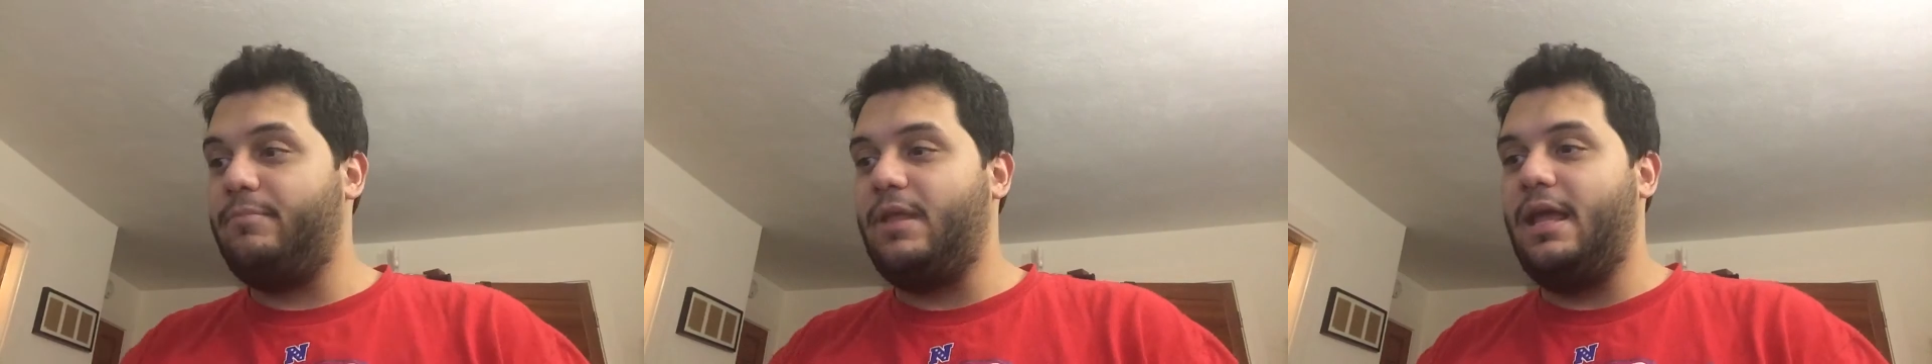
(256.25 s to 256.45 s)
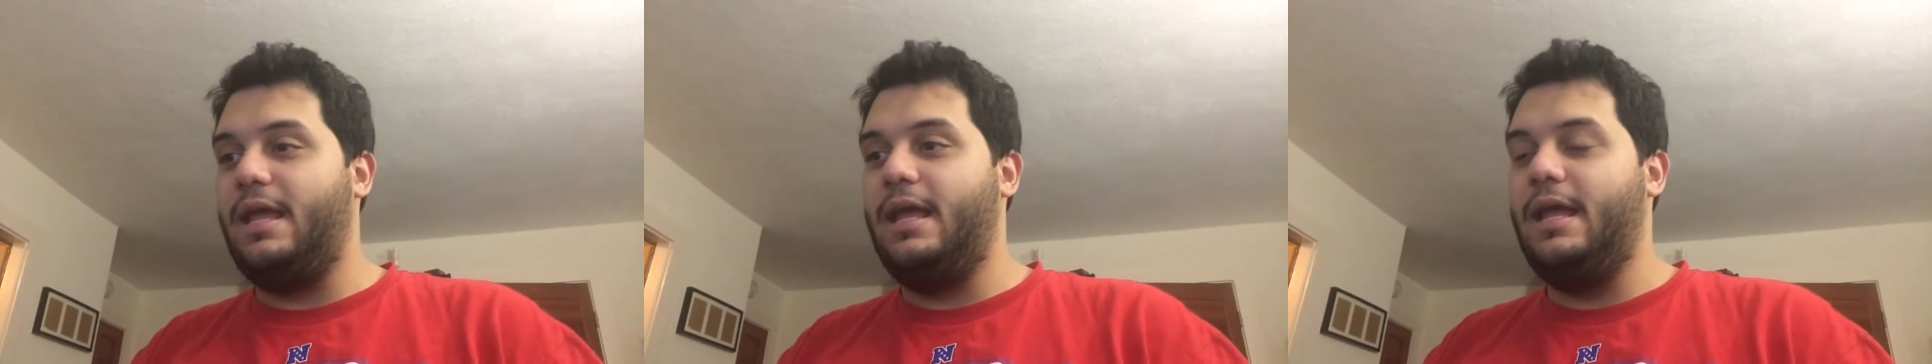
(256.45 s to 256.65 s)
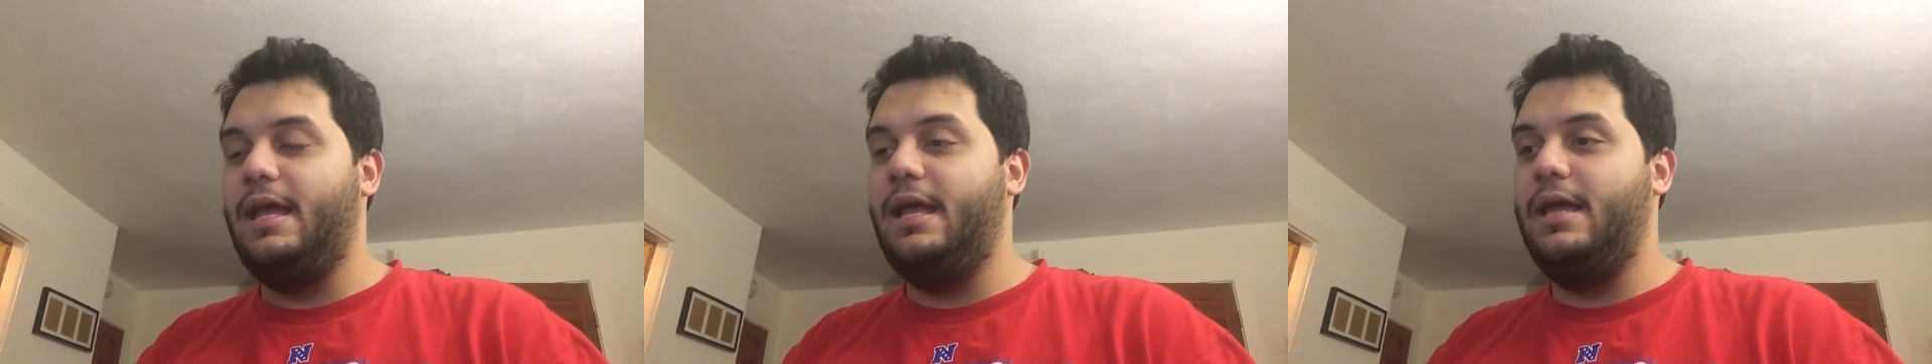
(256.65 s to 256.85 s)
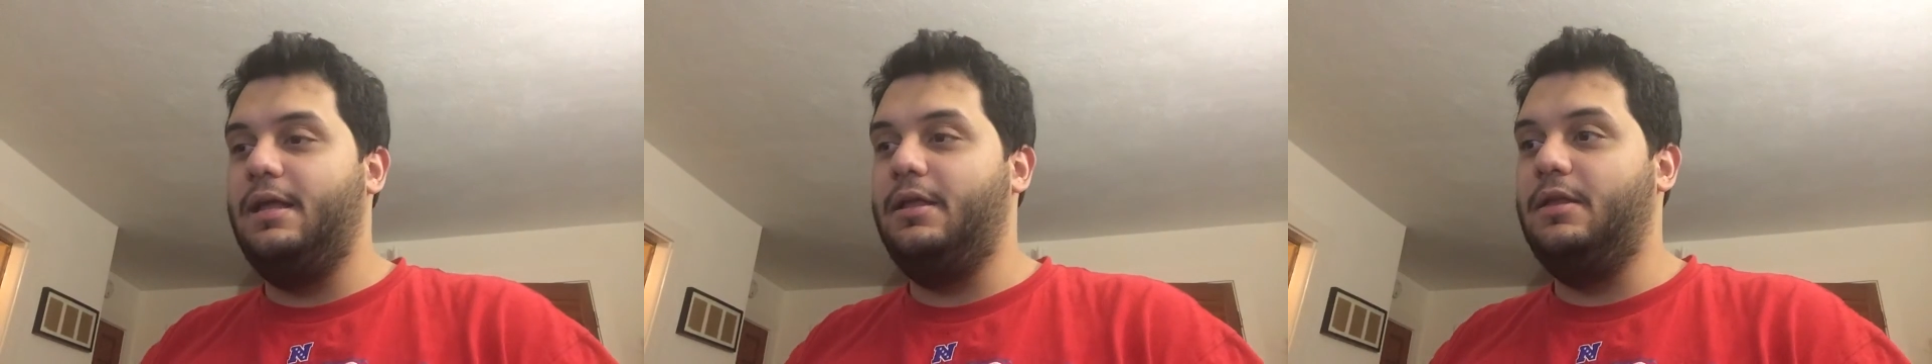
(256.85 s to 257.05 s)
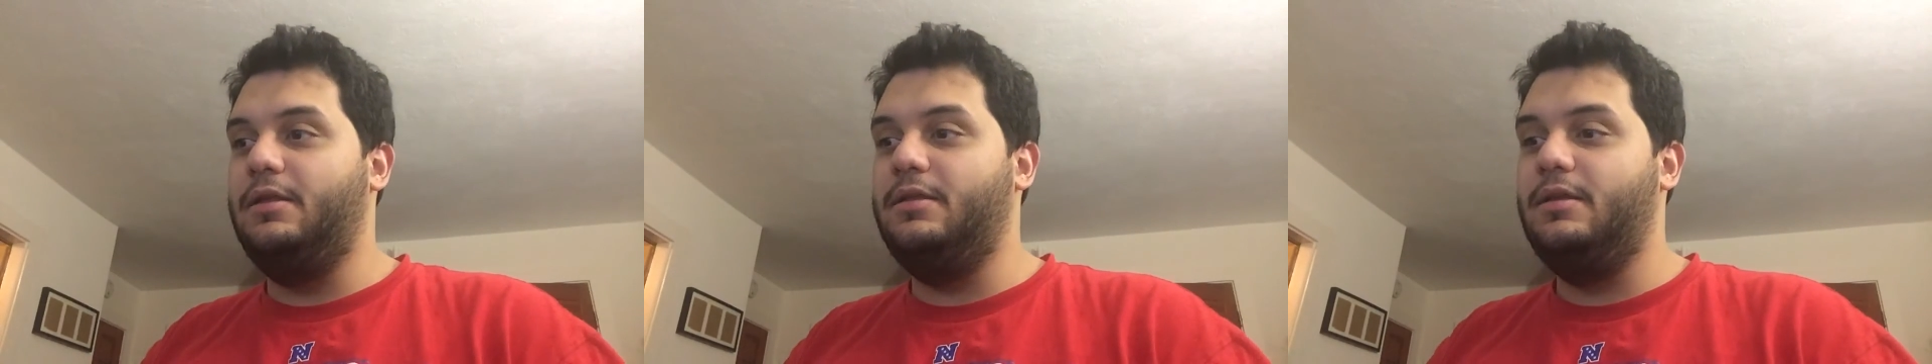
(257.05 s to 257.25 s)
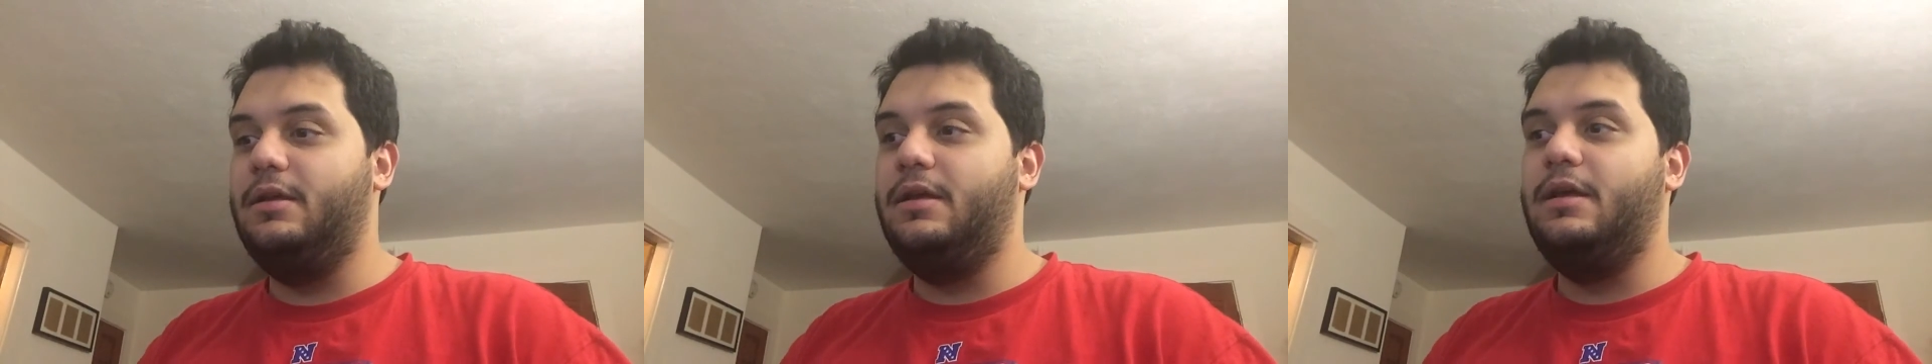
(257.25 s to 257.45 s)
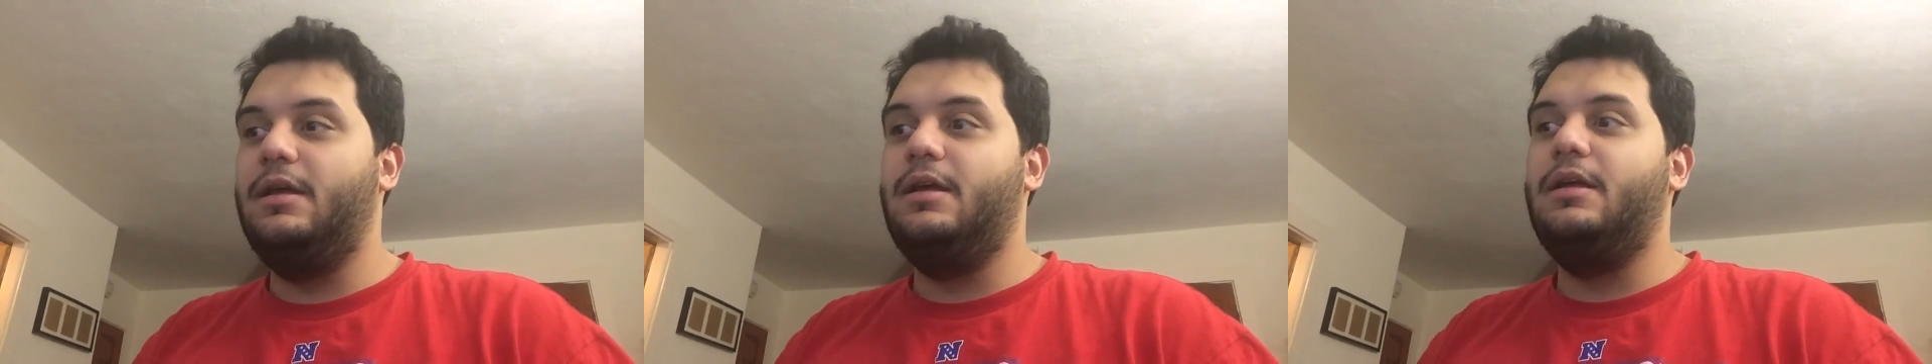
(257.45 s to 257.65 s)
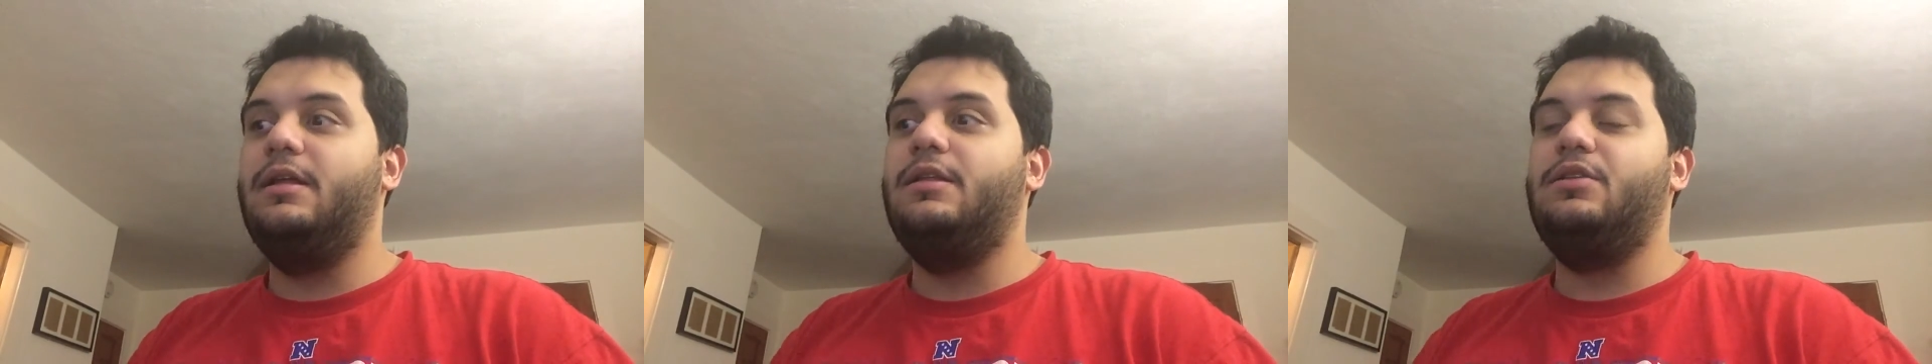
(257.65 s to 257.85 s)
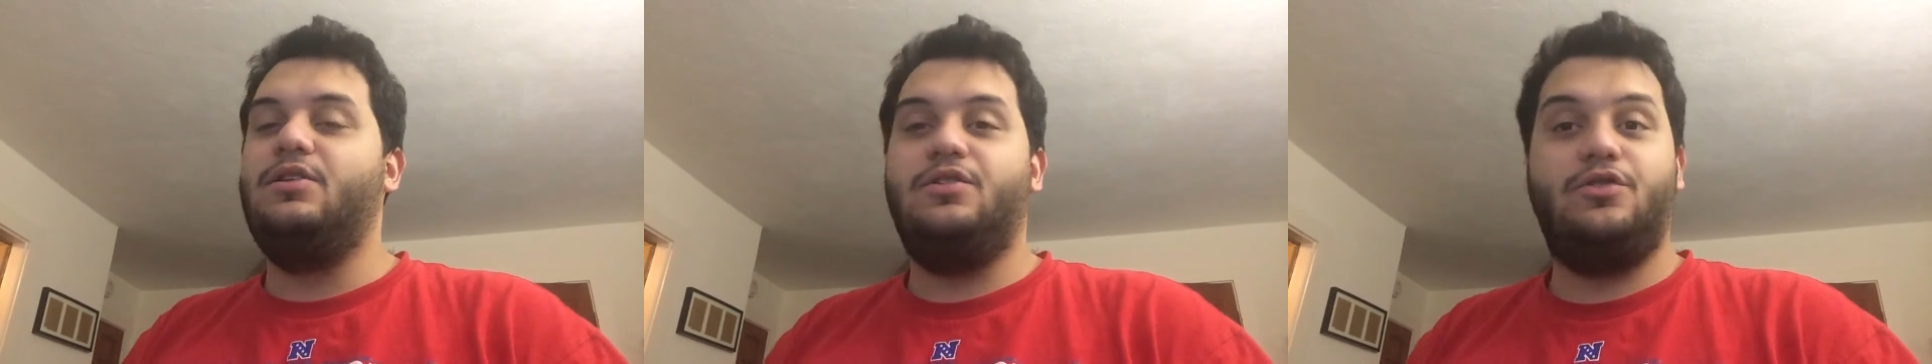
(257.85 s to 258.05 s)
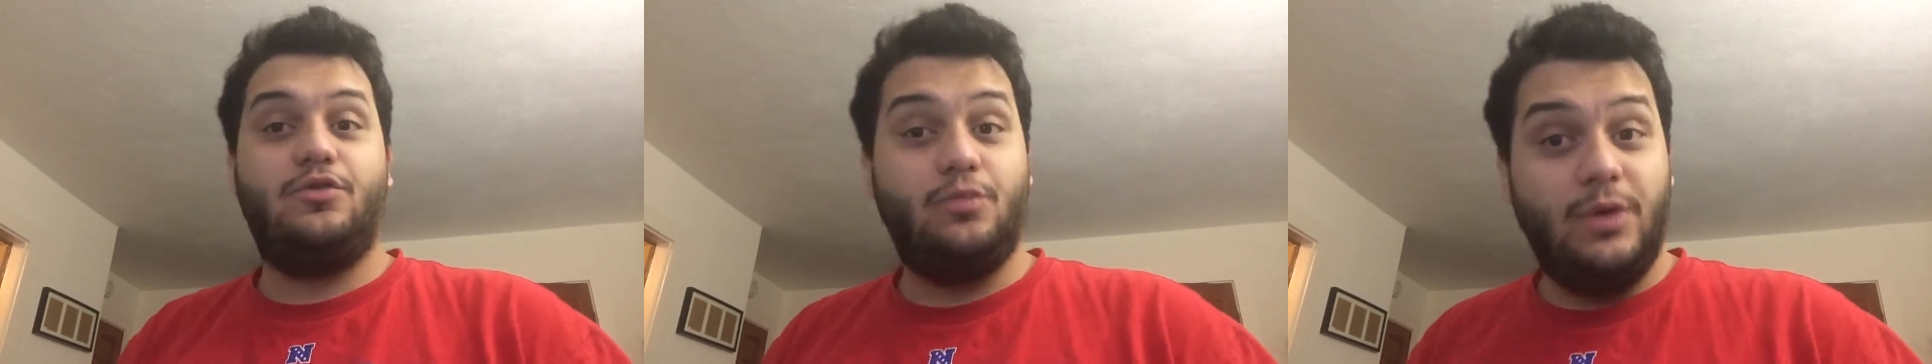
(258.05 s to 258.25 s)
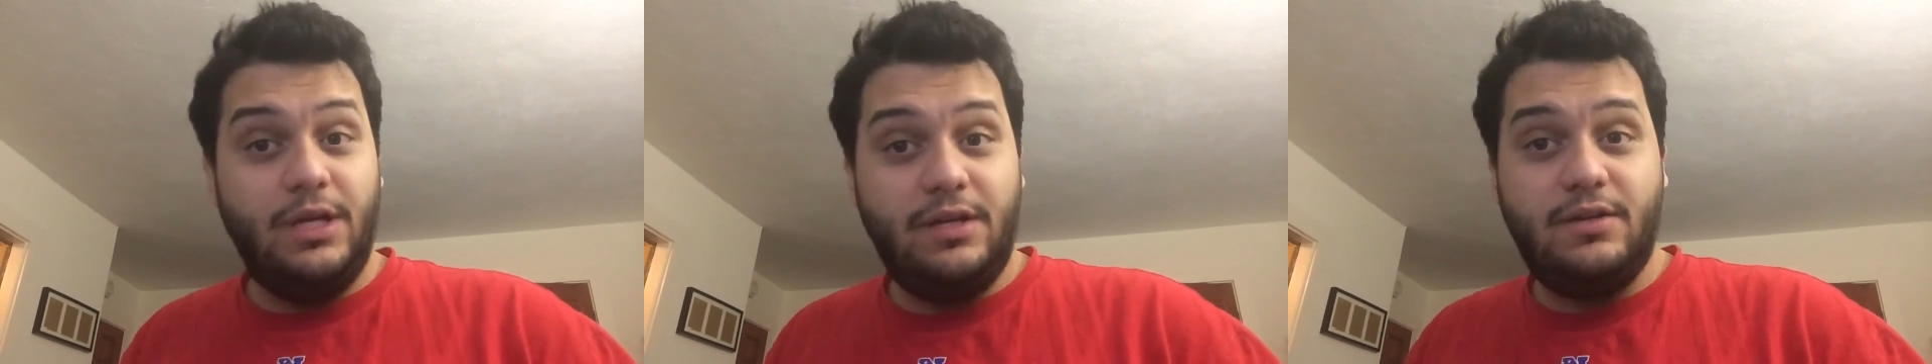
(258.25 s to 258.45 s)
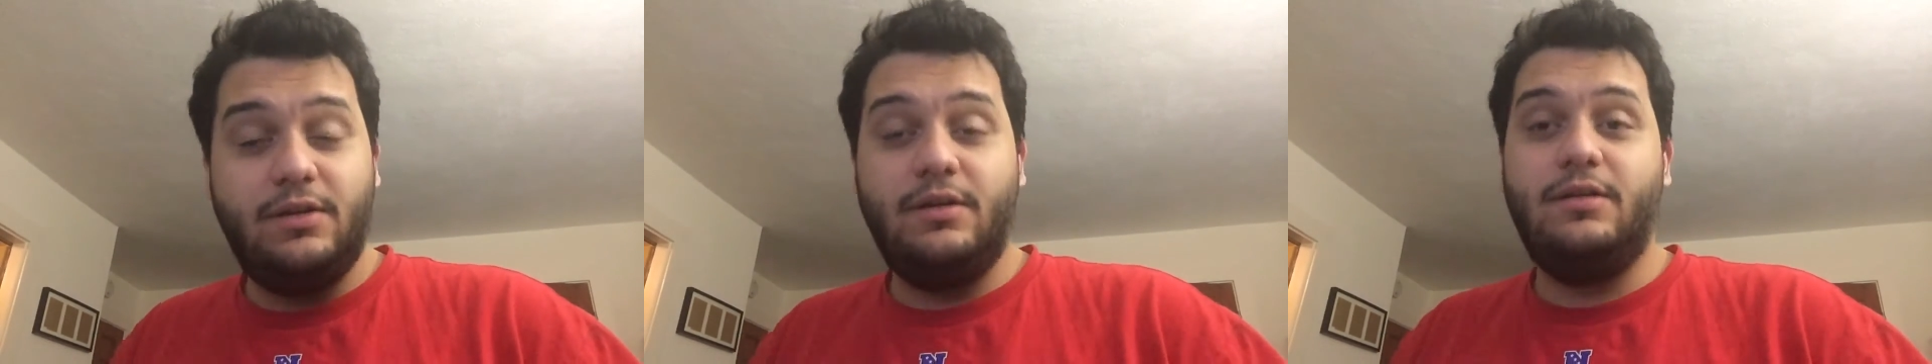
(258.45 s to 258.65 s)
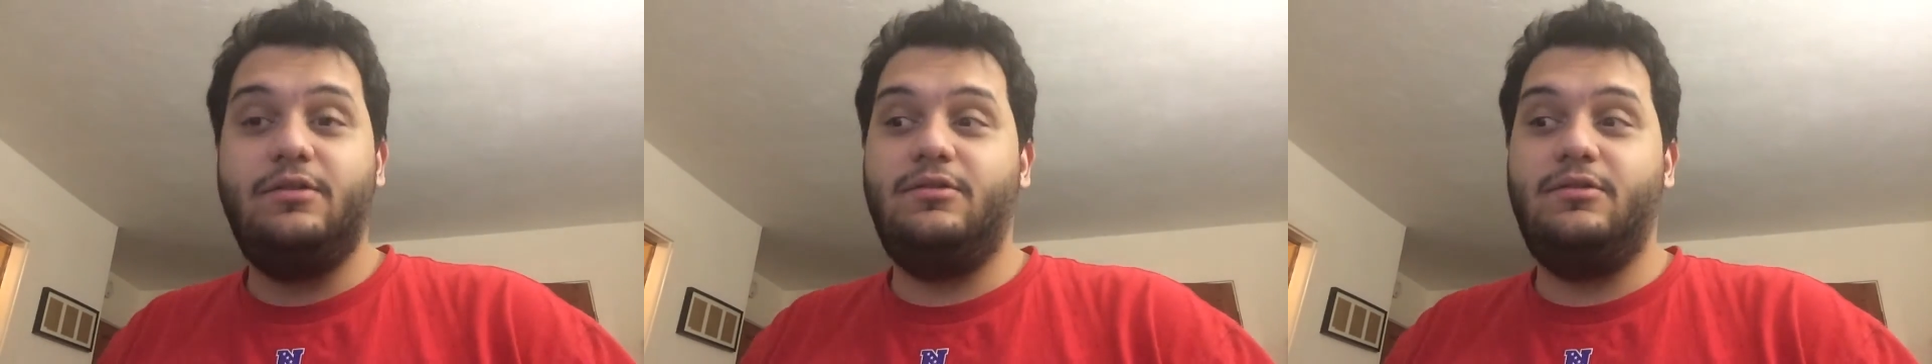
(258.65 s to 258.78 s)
and they're sweet.